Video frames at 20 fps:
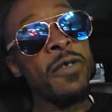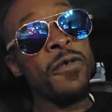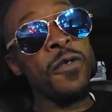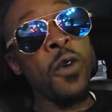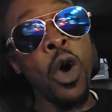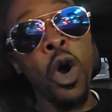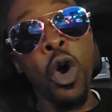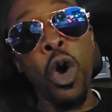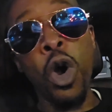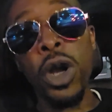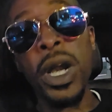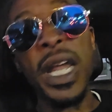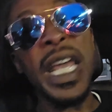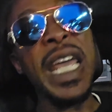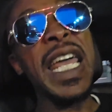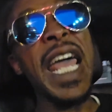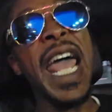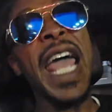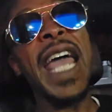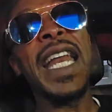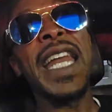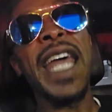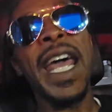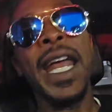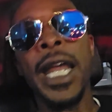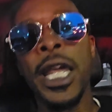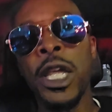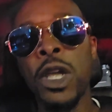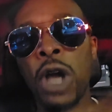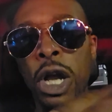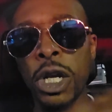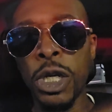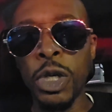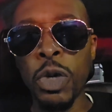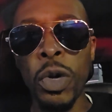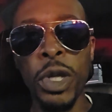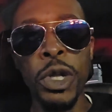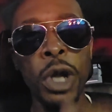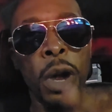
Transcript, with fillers: Forward, he ain't it. And y'all knew it.